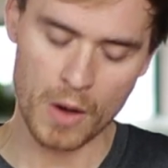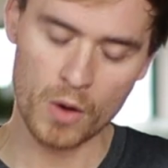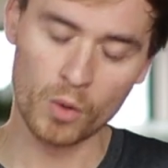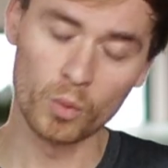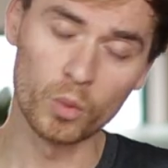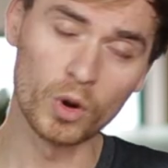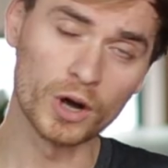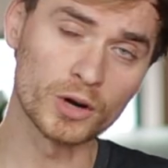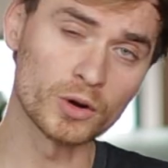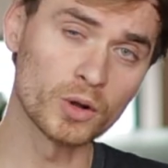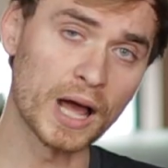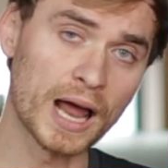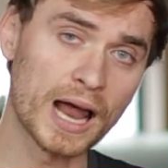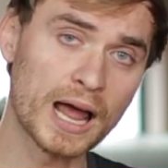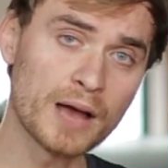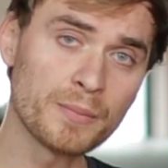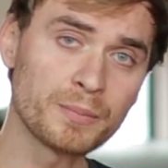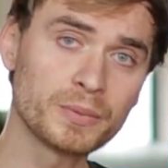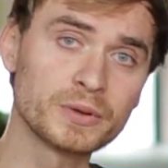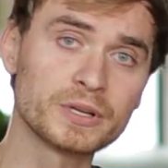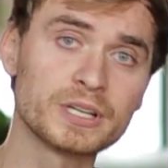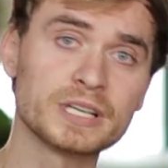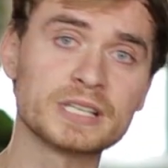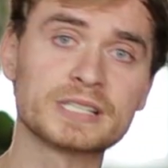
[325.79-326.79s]
What will
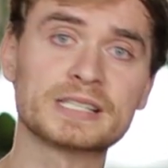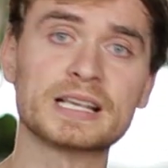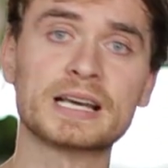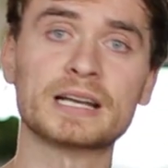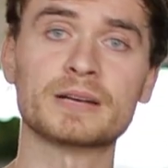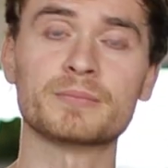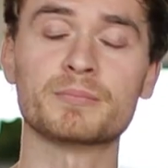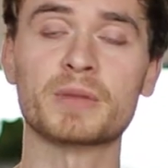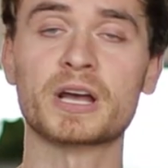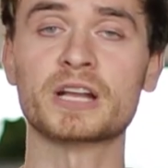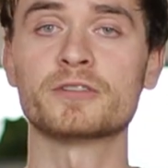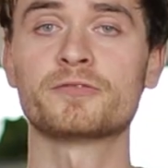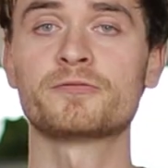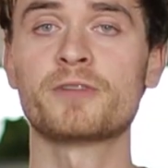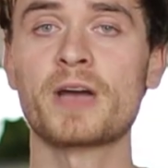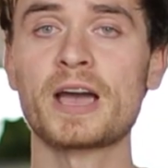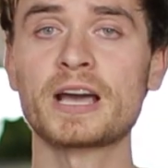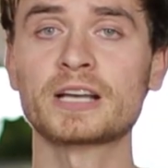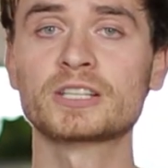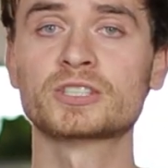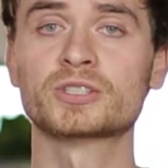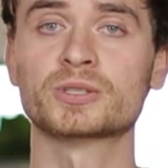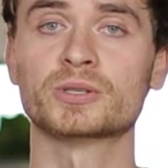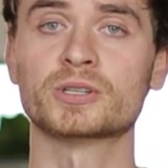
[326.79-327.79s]
happen is that
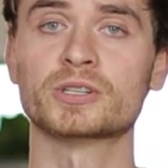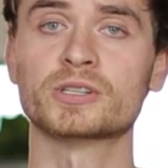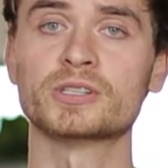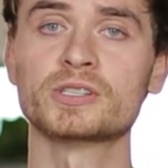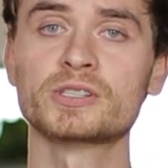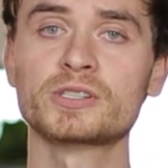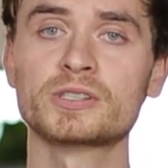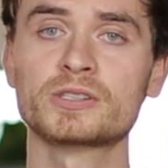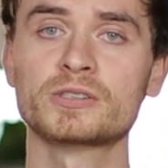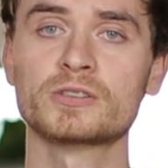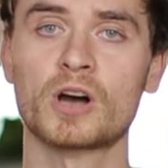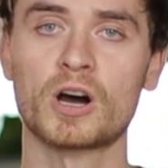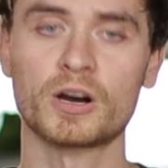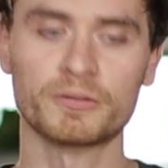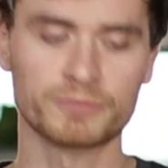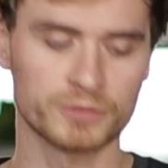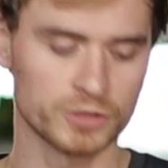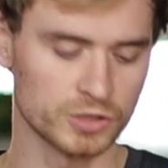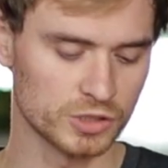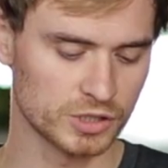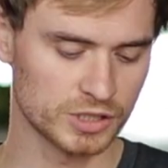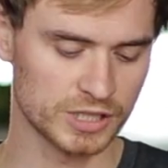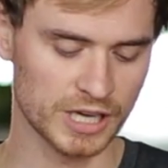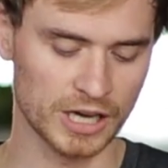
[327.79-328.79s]
manufacturers
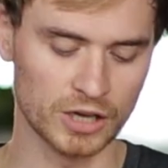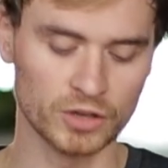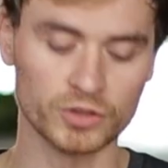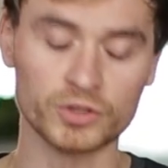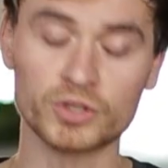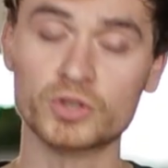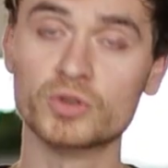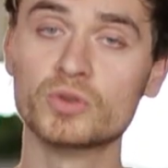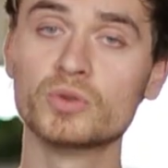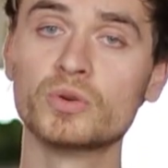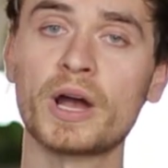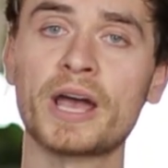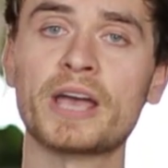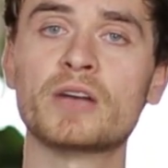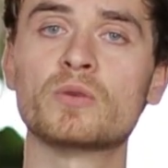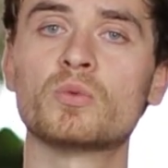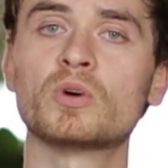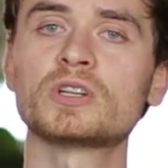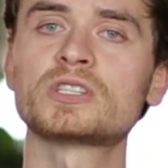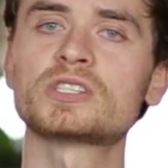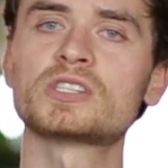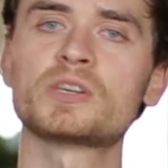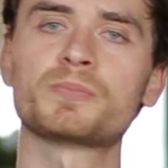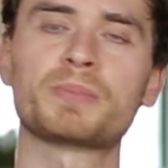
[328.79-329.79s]
often tell you, hey,
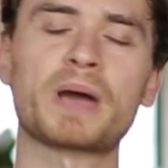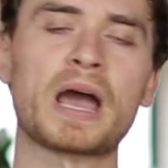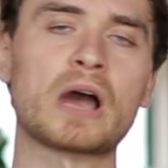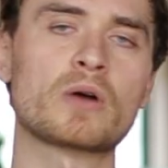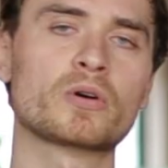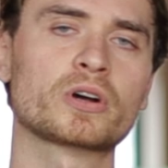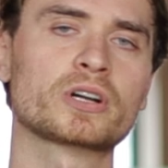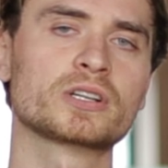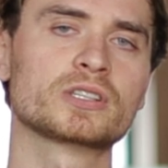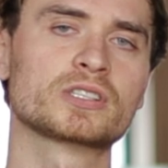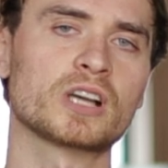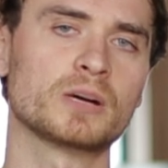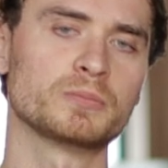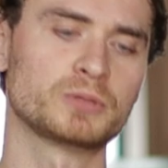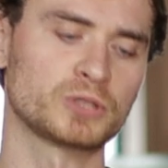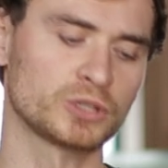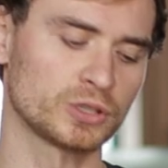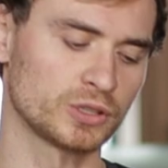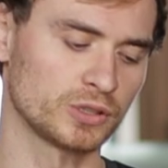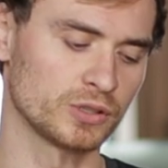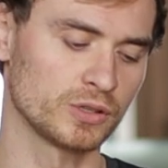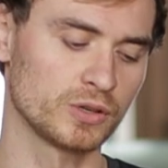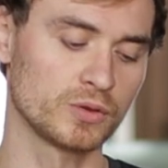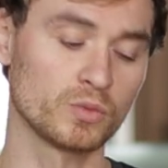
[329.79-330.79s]
what's the power
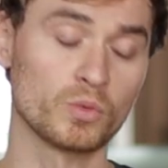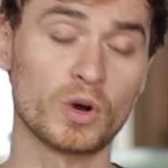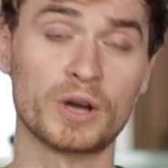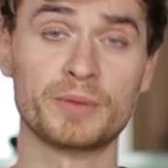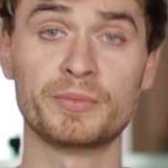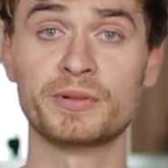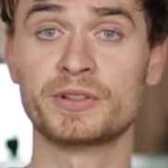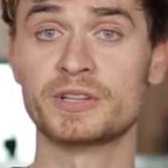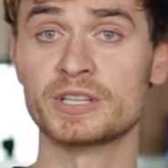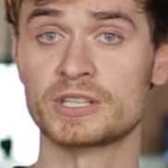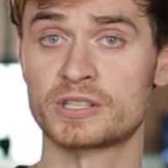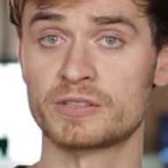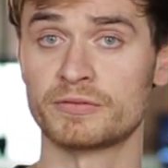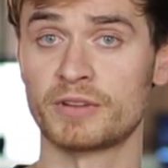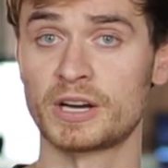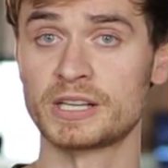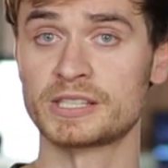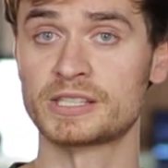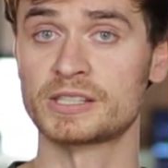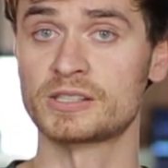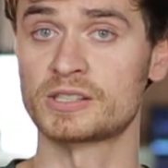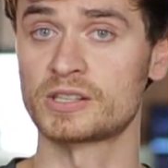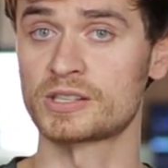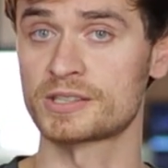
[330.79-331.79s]
consumption when this
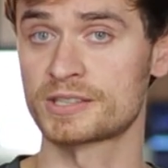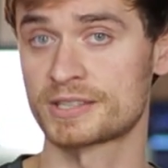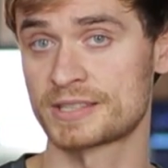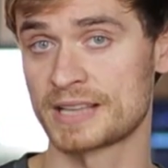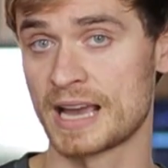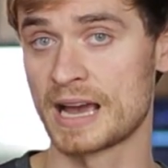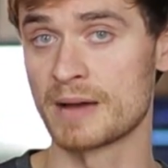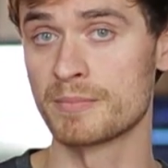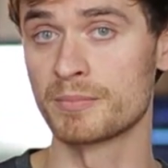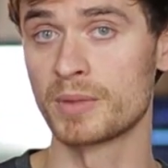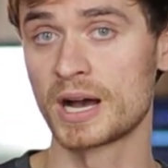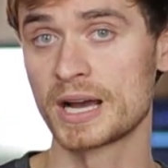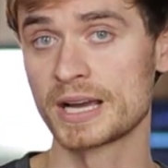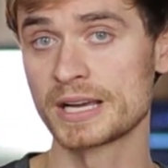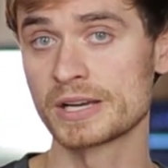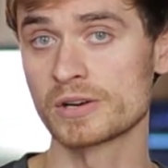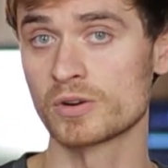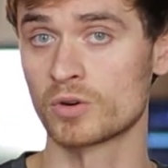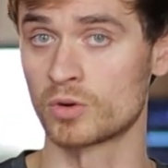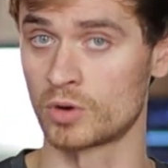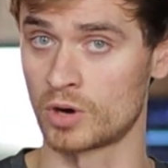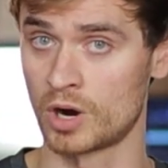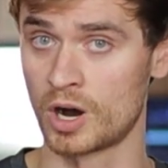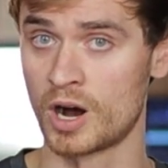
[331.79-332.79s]
device is on standby
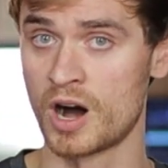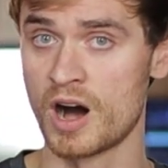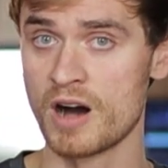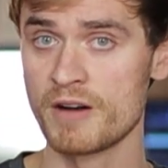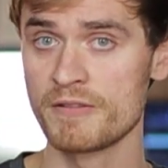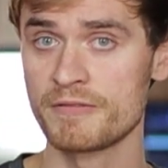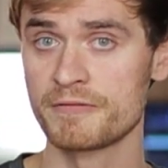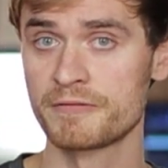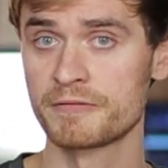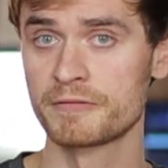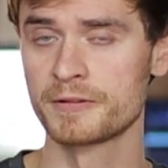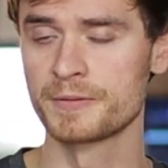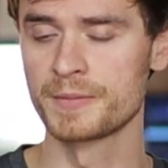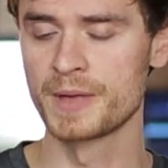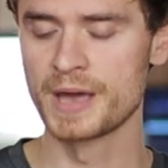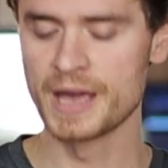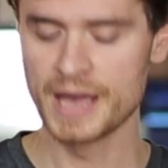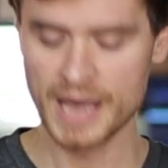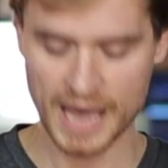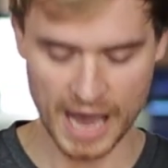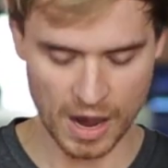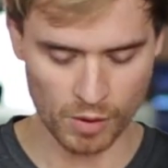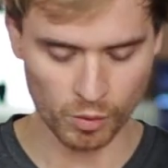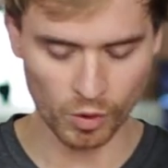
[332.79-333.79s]
or off?
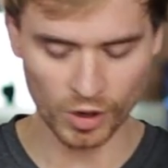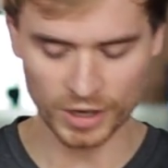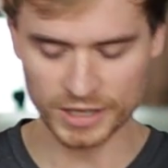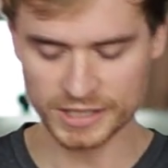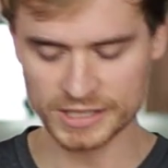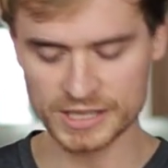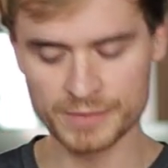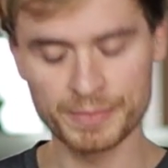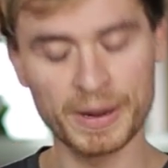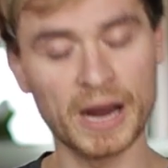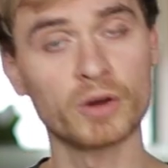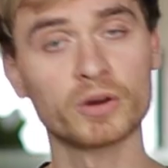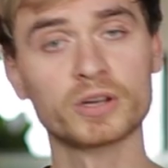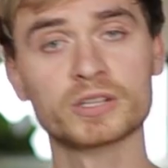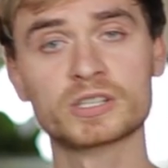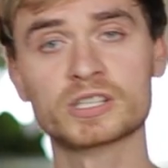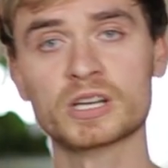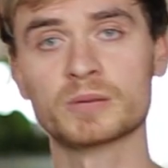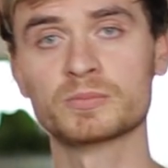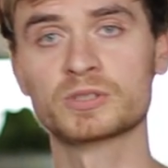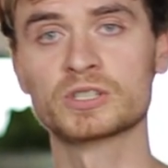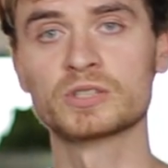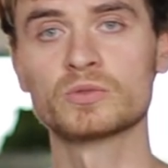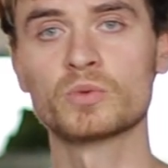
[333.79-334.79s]
And what is the power
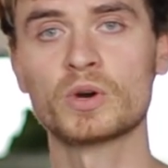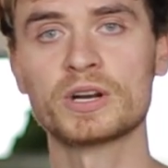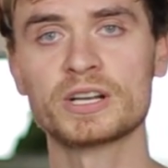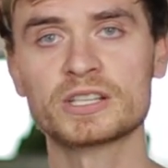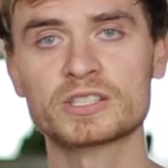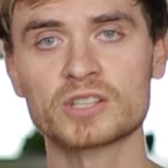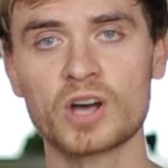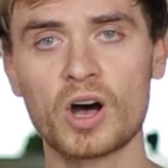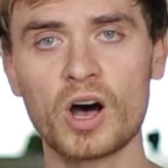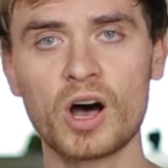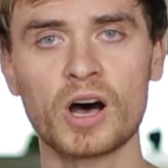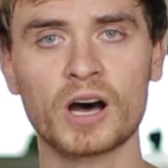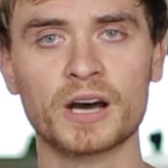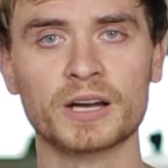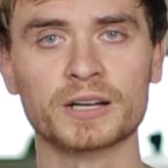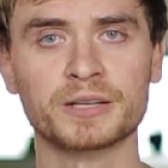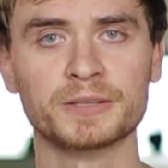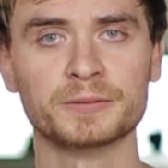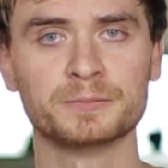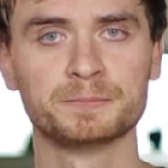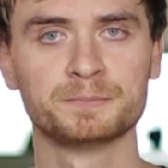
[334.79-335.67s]
consumption when it's on?